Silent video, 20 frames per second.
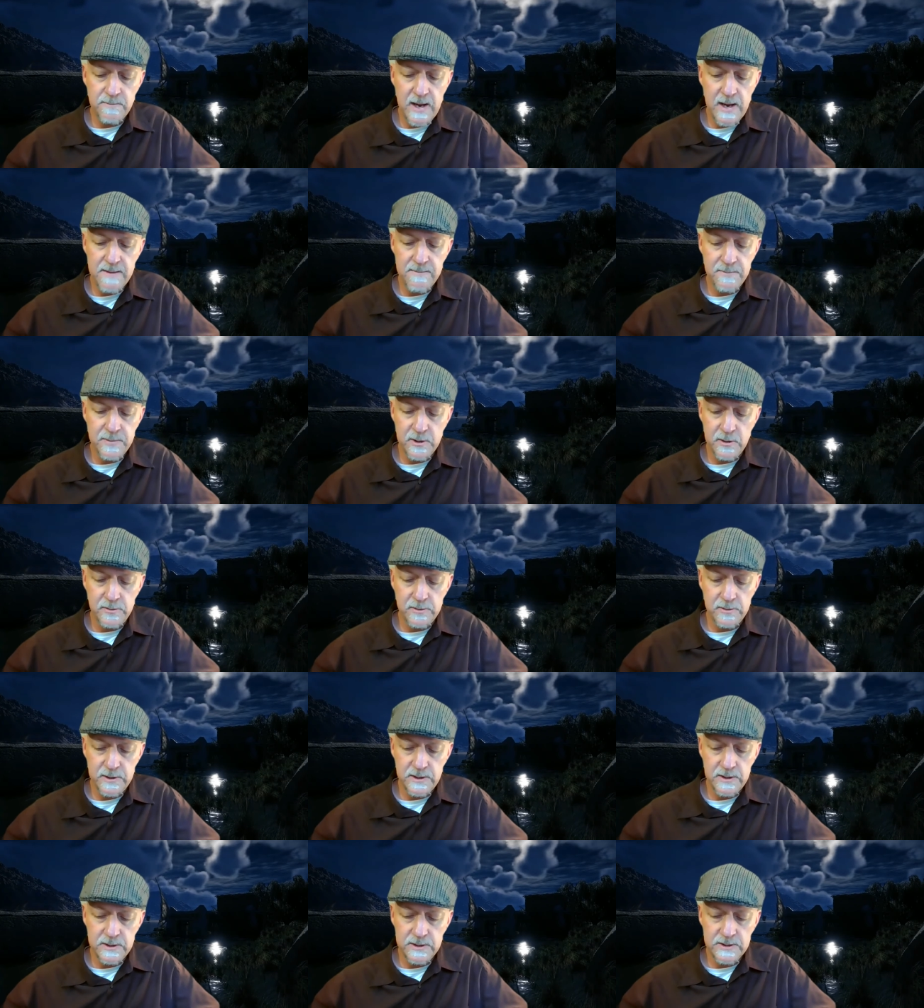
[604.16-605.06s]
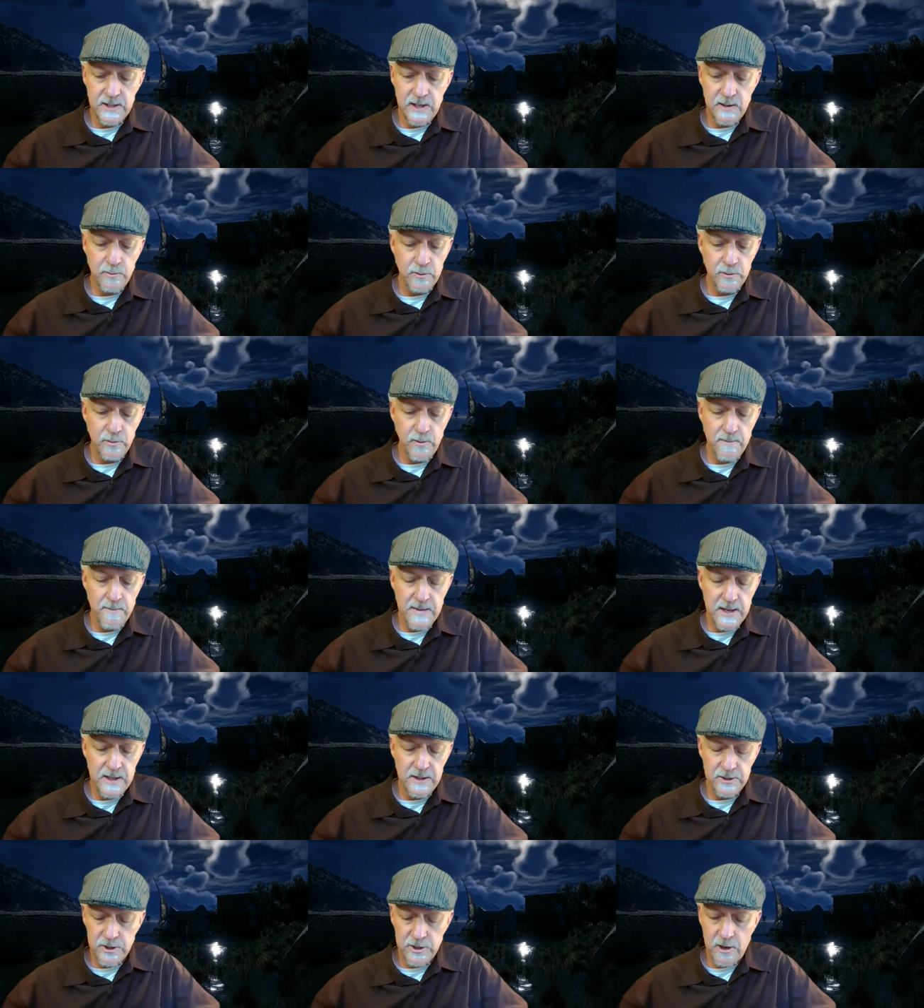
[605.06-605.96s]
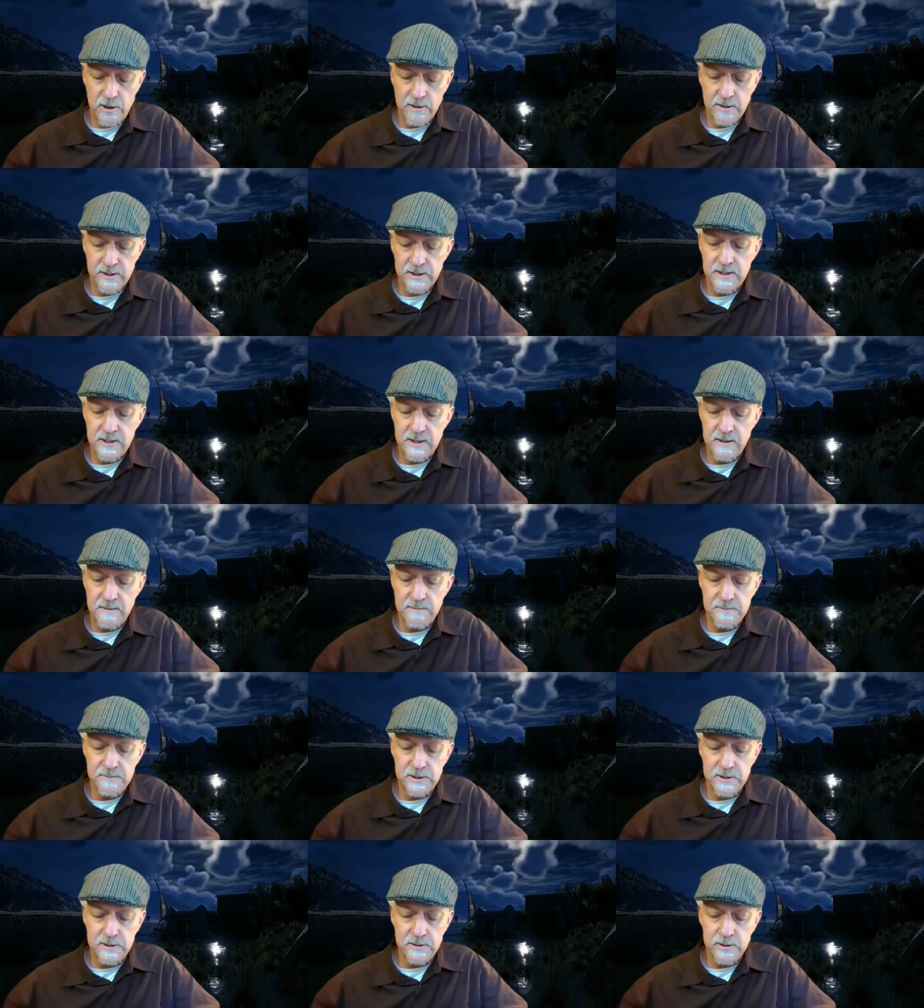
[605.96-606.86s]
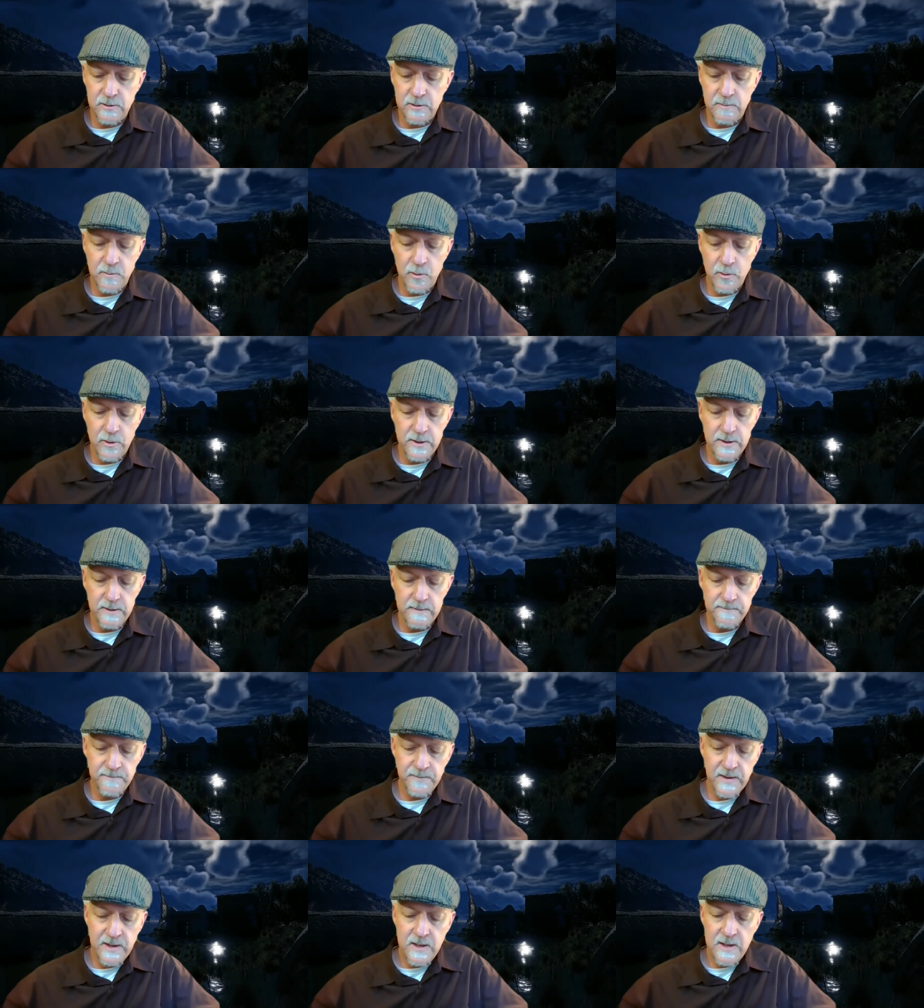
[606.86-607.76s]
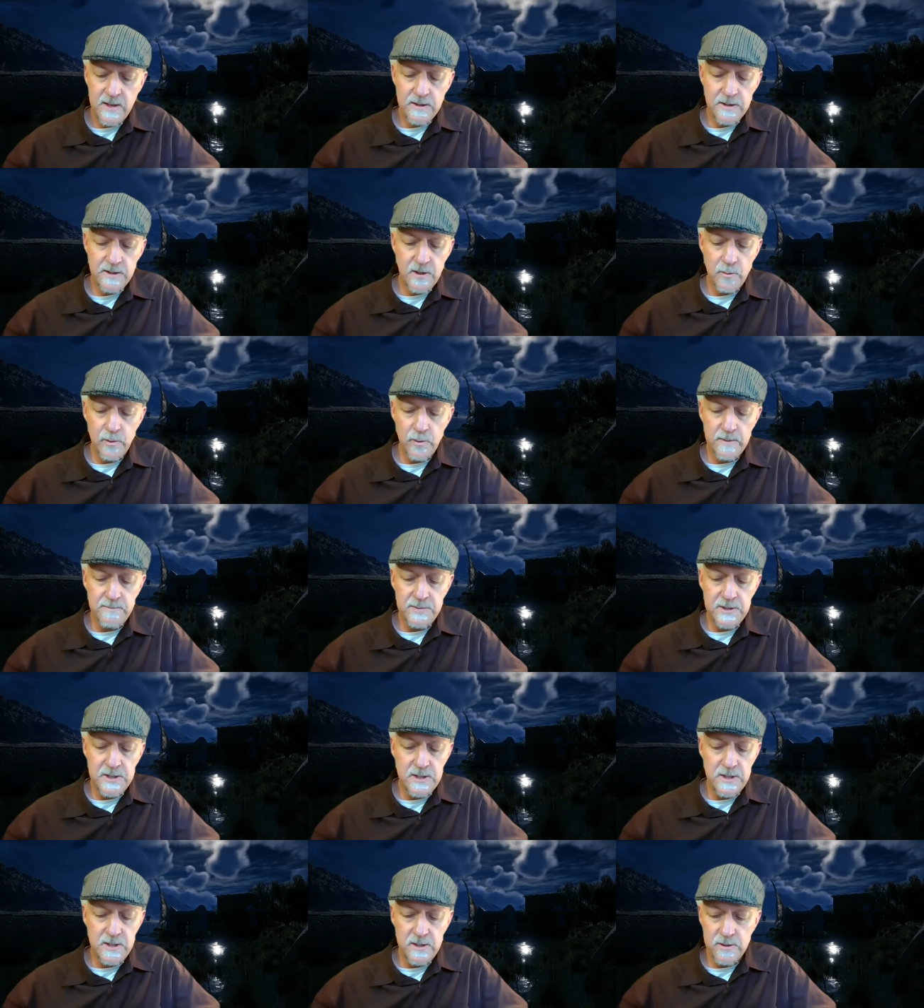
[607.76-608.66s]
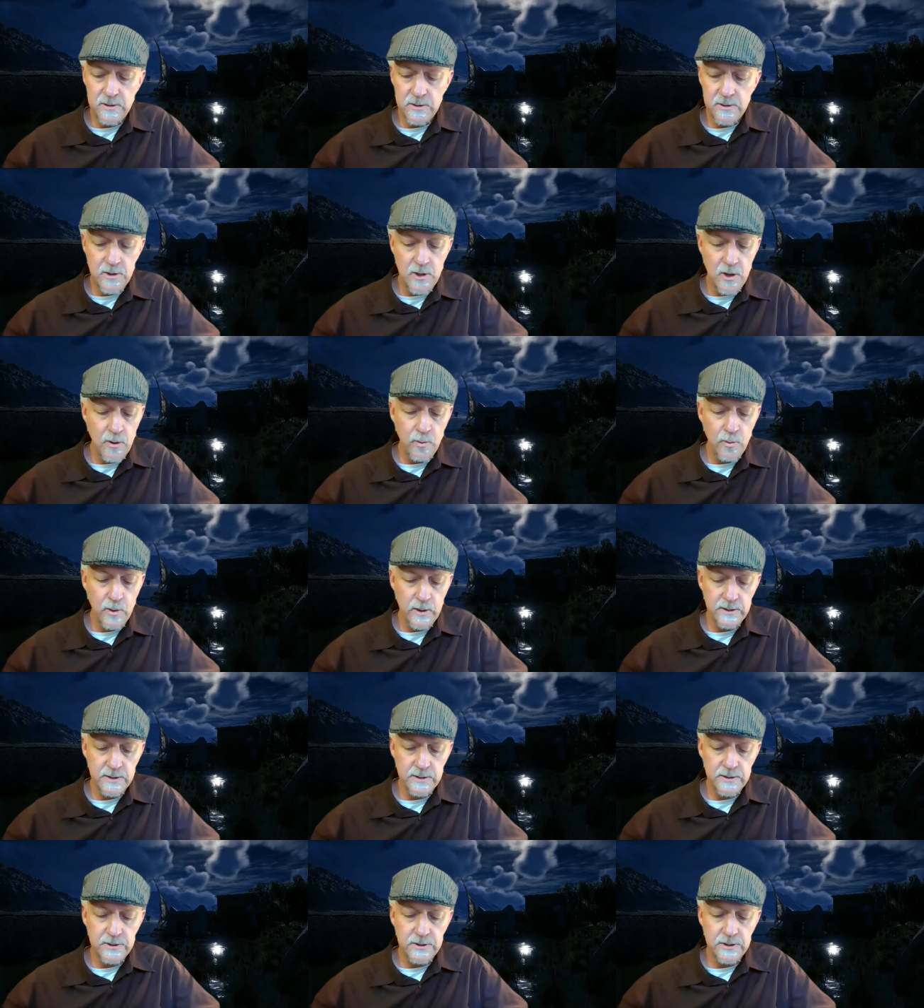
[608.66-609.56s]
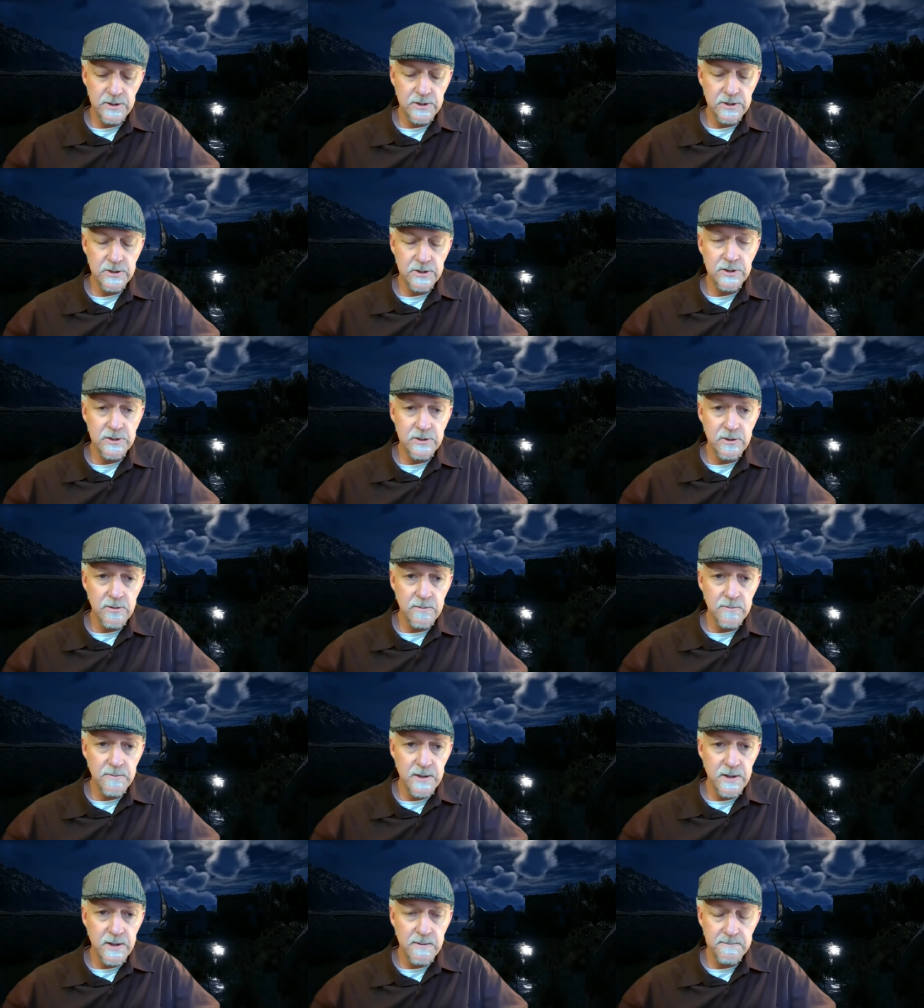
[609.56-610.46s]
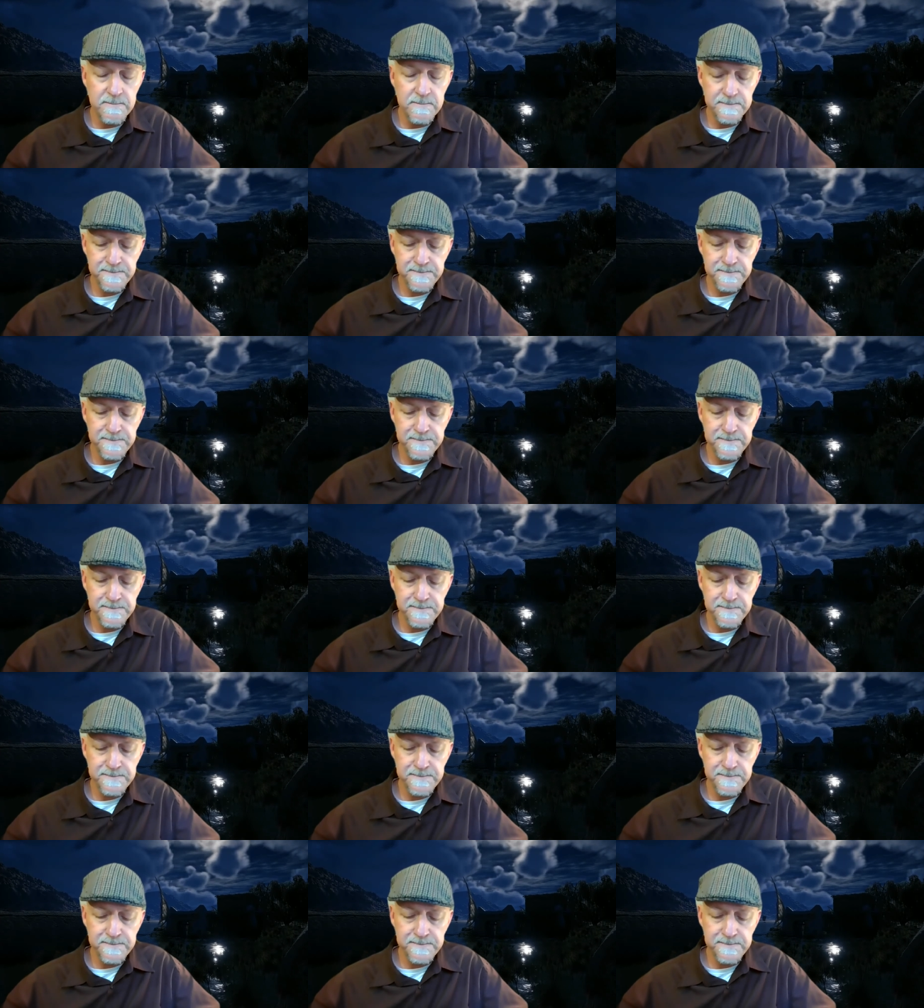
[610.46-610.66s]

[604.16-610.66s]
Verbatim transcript: by buildings that would remain dark and empty until morning there would be no one to disturb them.